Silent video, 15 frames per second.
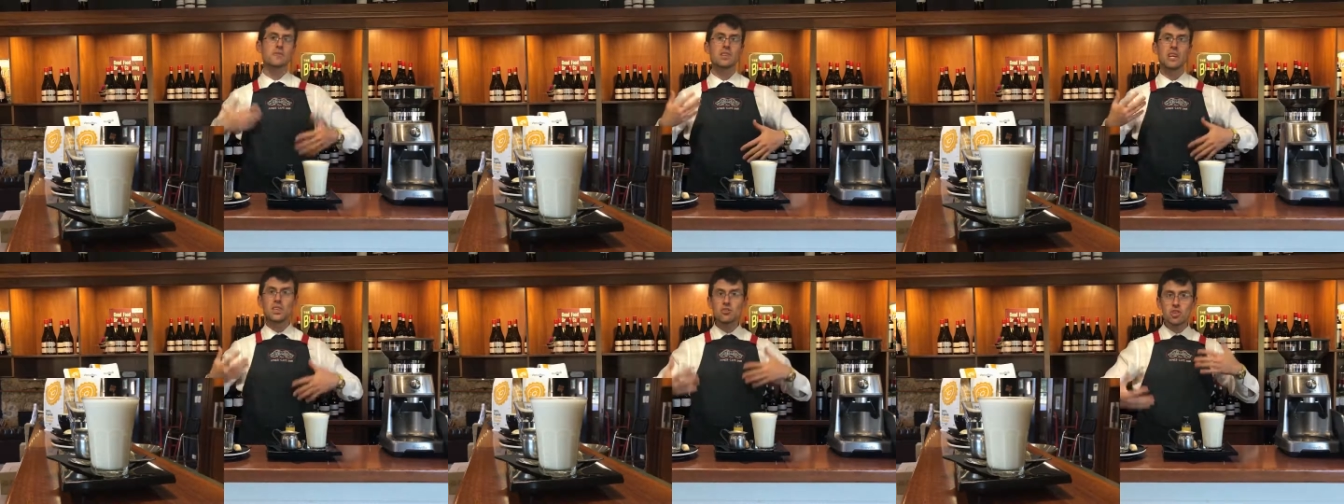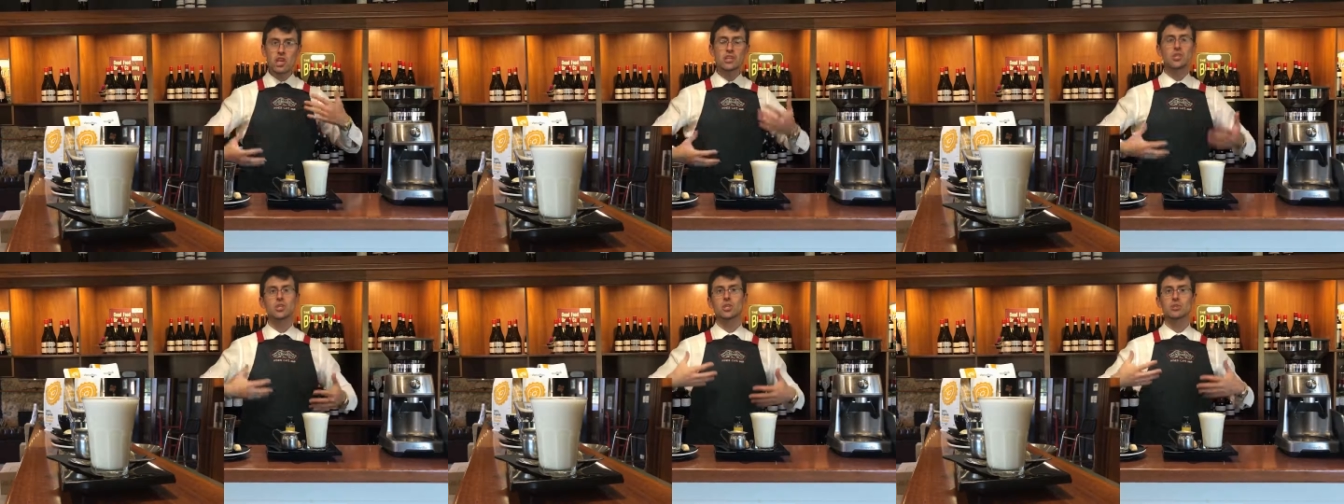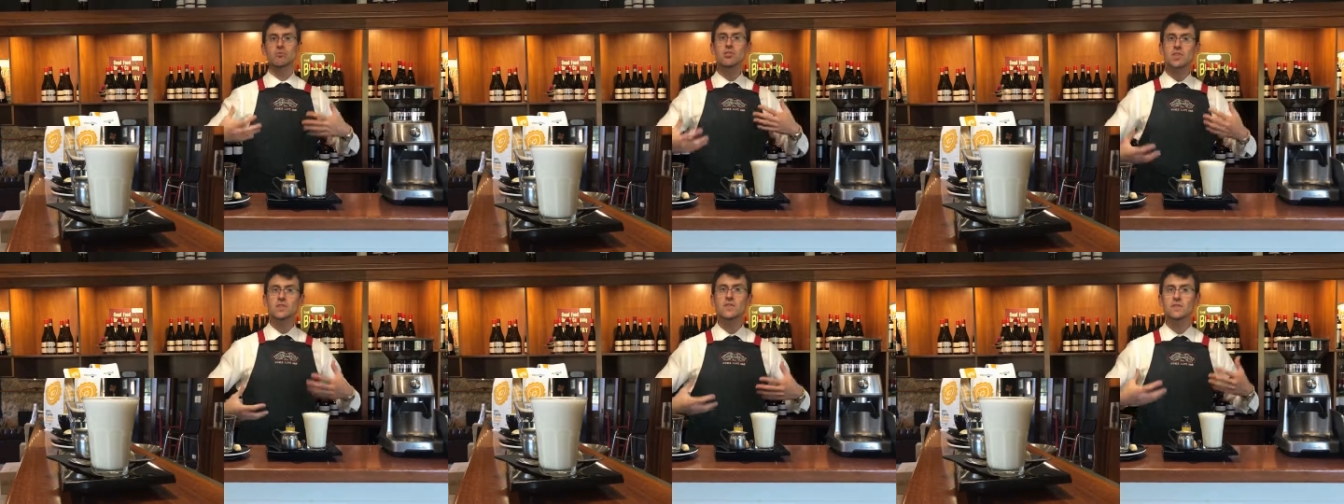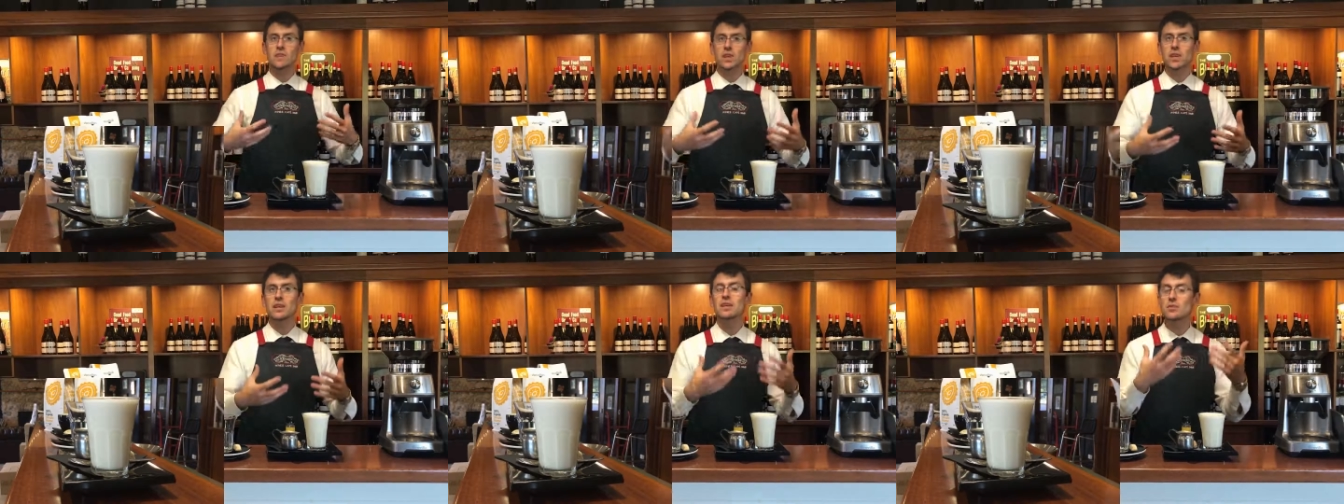of digestion in this
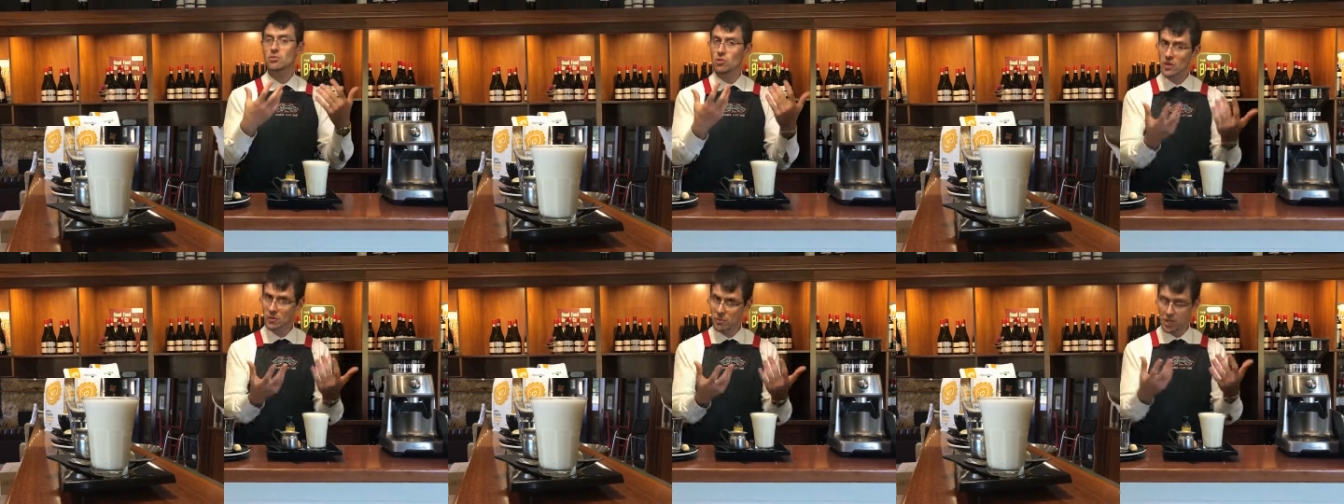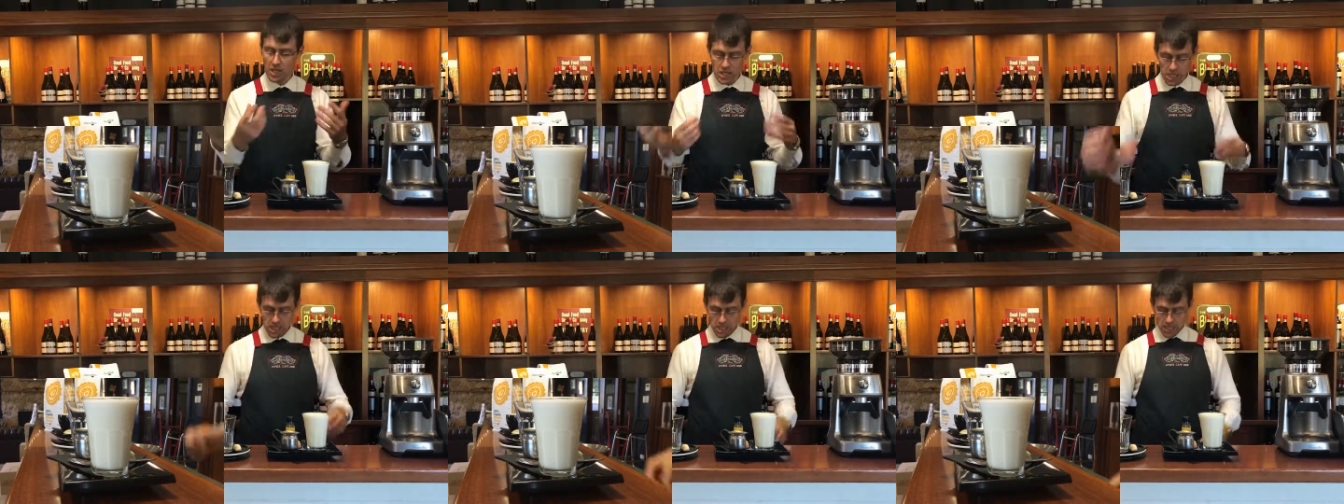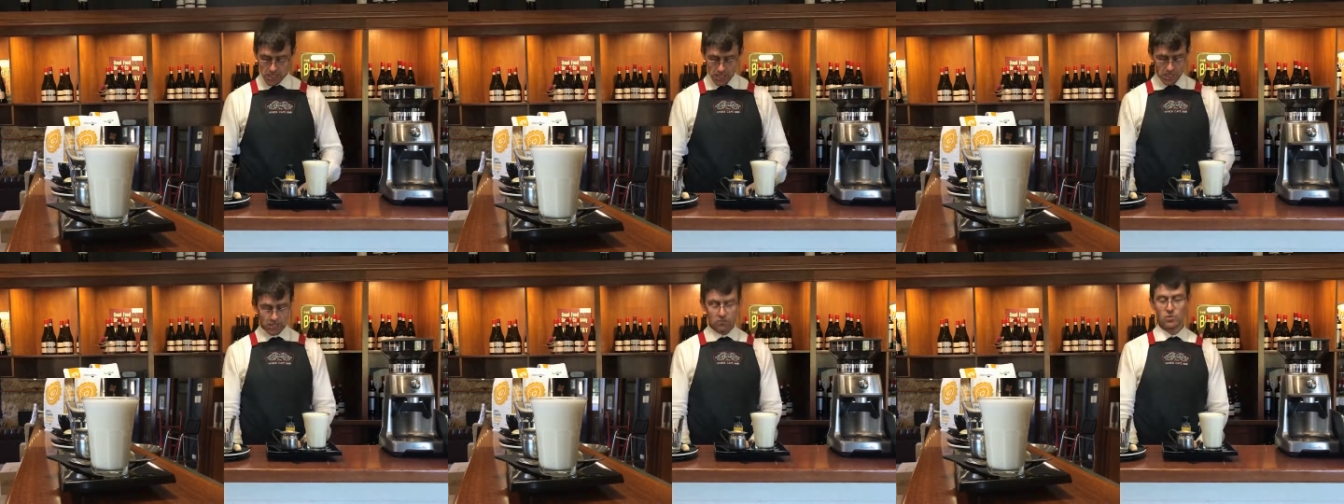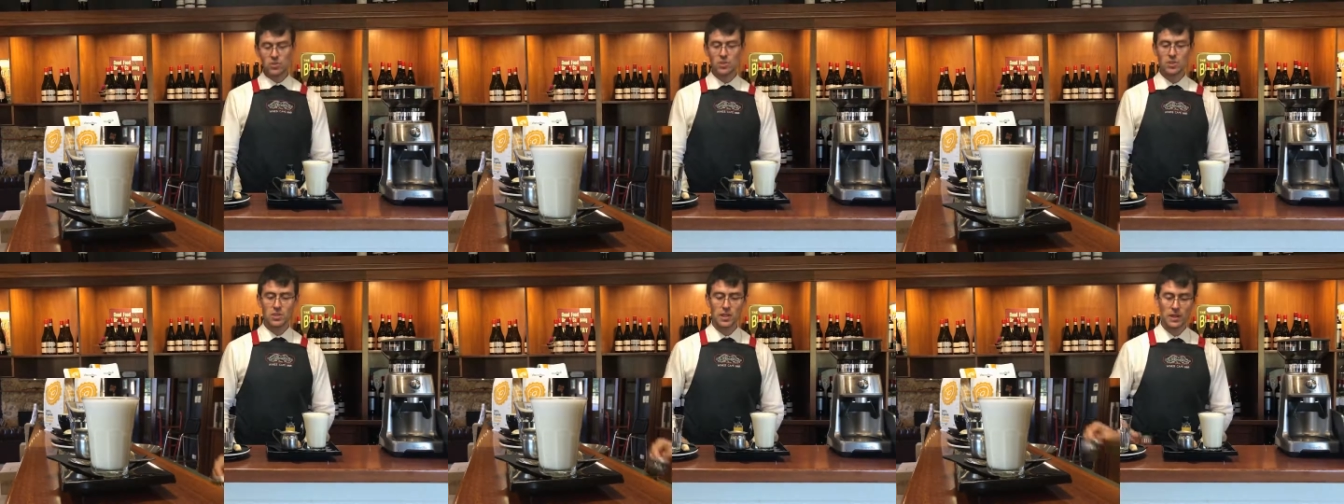drink is going to be
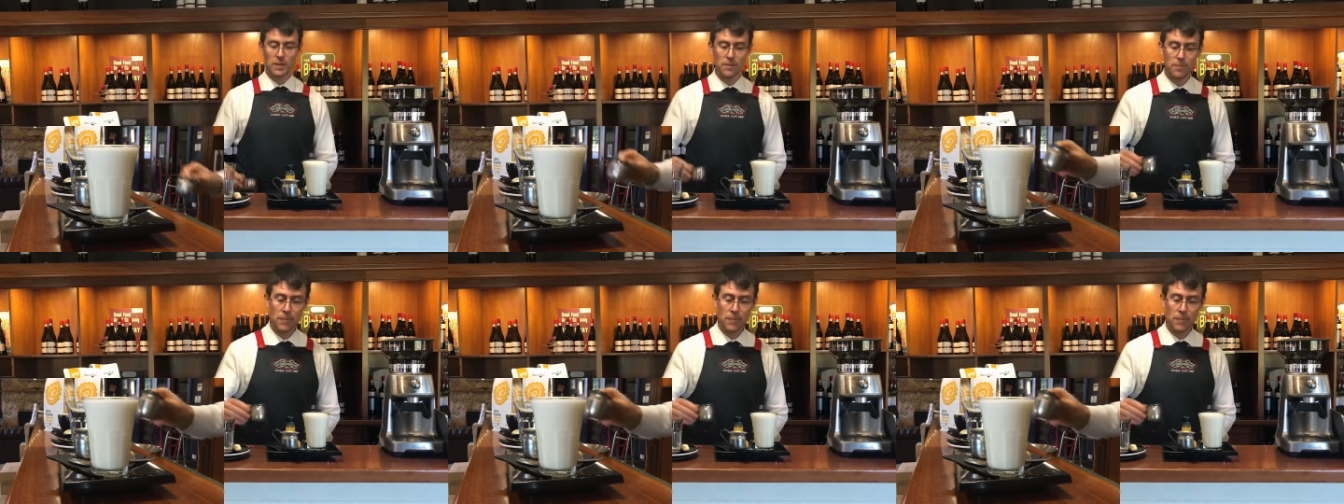interesting.